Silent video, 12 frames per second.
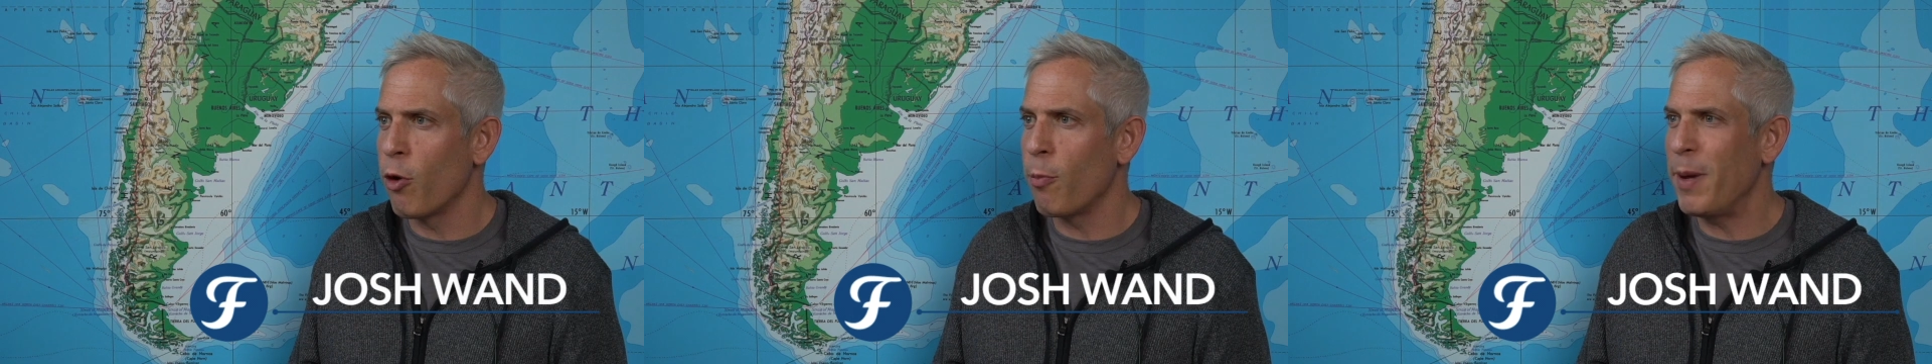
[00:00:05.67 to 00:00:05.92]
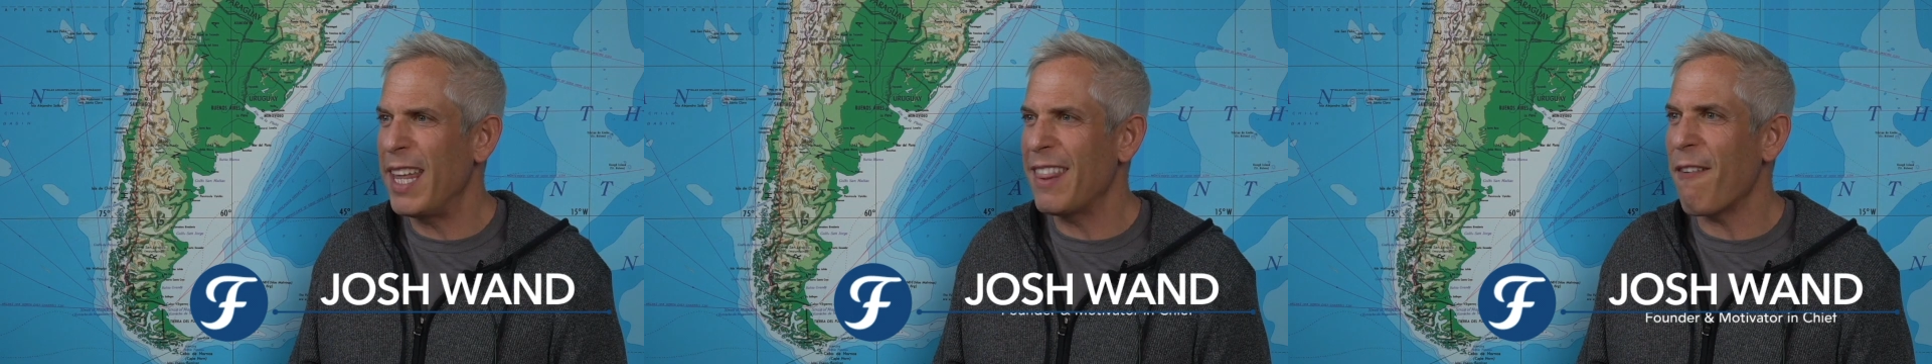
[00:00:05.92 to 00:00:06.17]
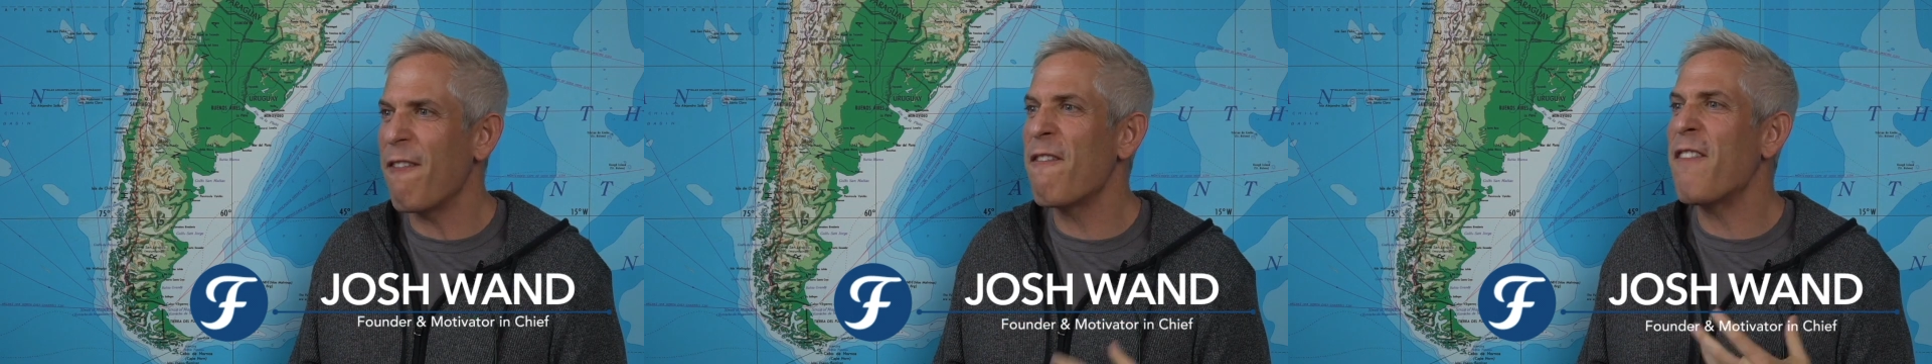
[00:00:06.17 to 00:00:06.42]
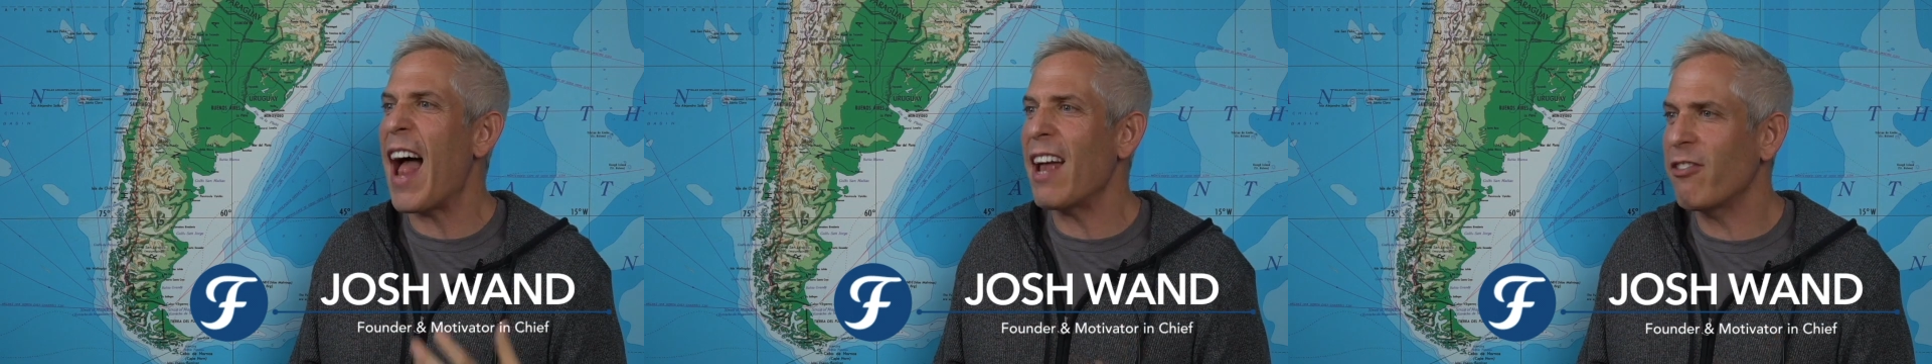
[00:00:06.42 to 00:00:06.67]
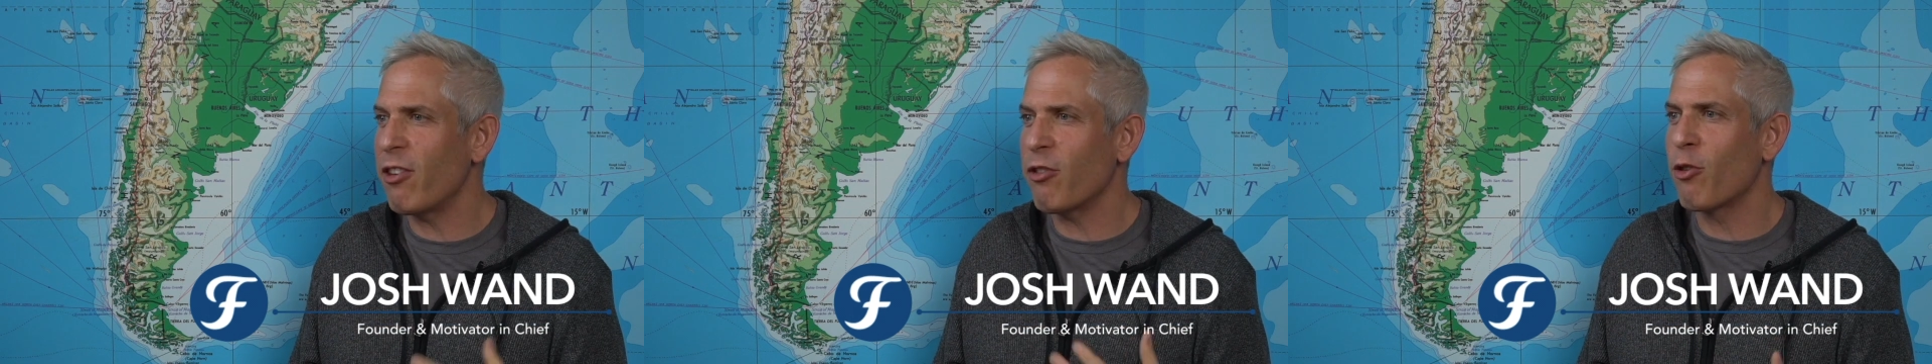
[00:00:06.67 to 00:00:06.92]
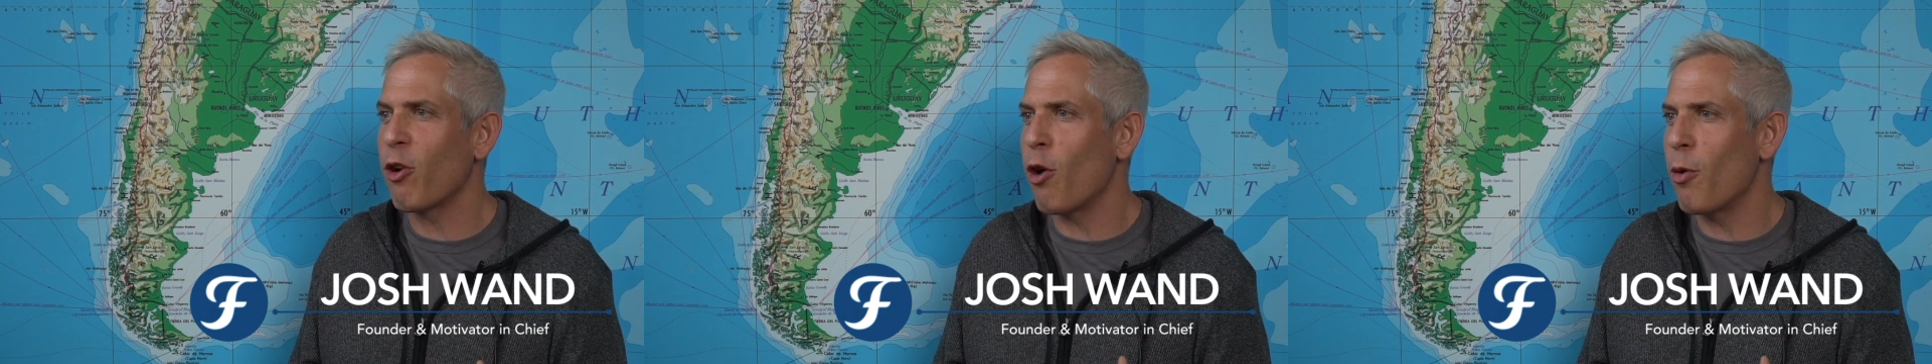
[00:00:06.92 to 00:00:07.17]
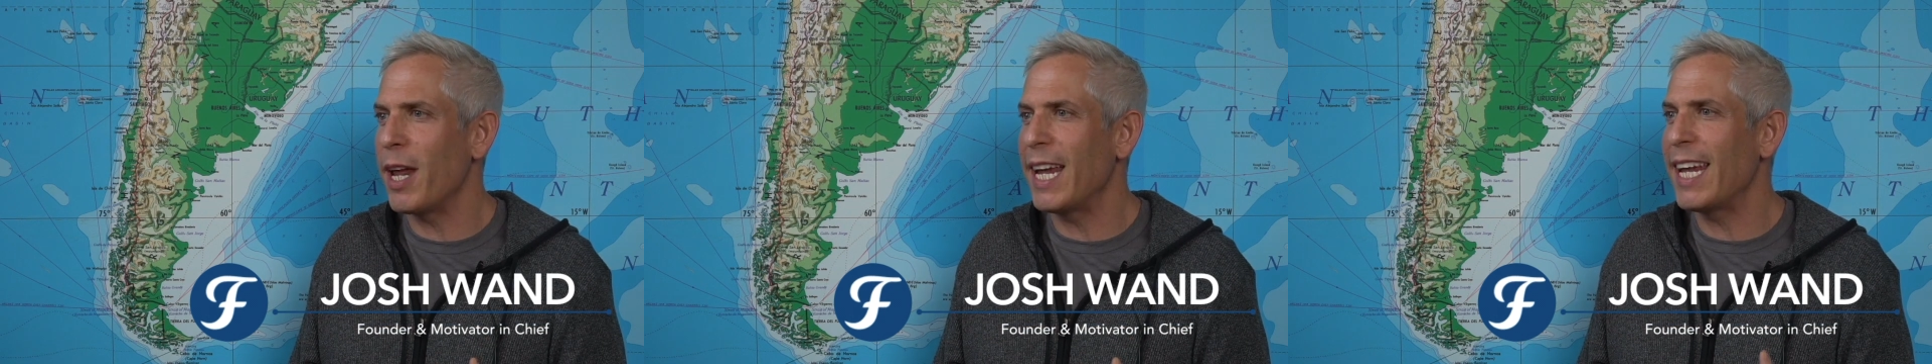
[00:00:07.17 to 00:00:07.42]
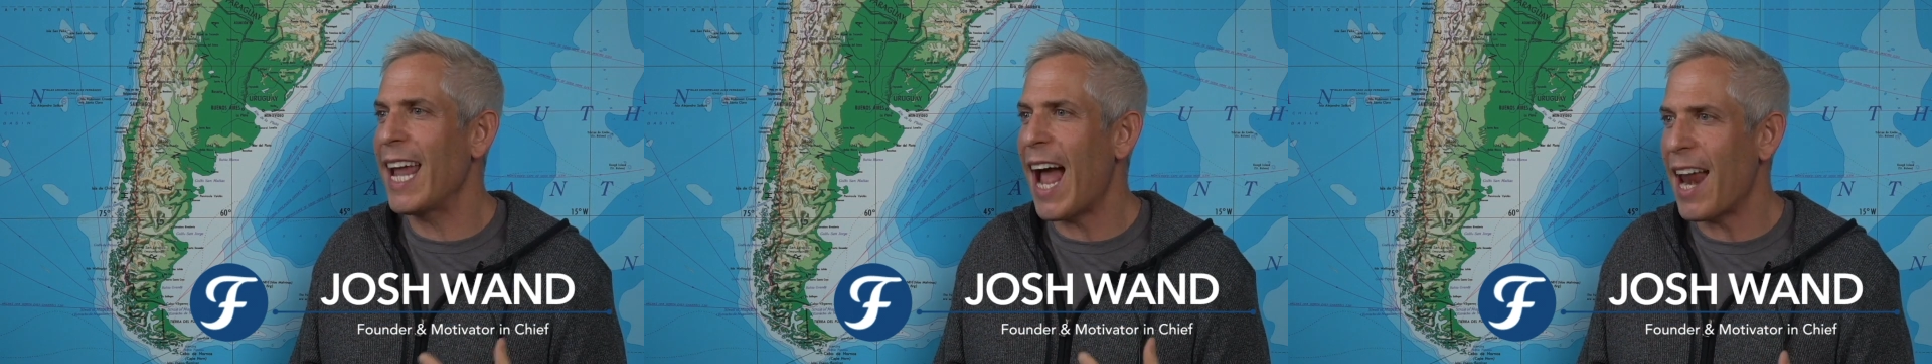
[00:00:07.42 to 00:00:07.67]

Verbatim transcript: will be the fastest growing